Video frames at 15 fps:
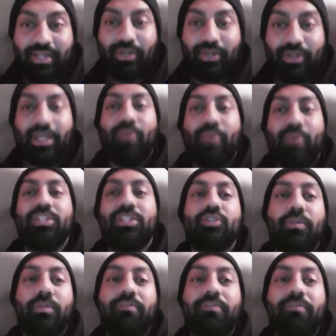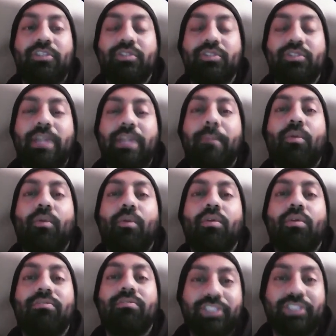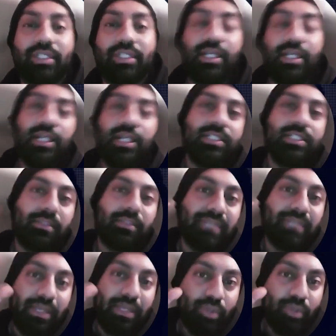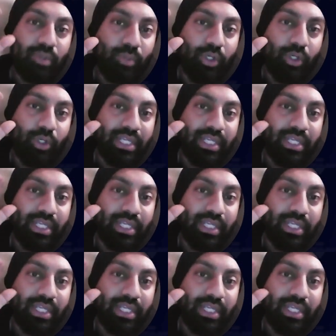okay, which is a superficial temporal fascia. Sometimes when we use a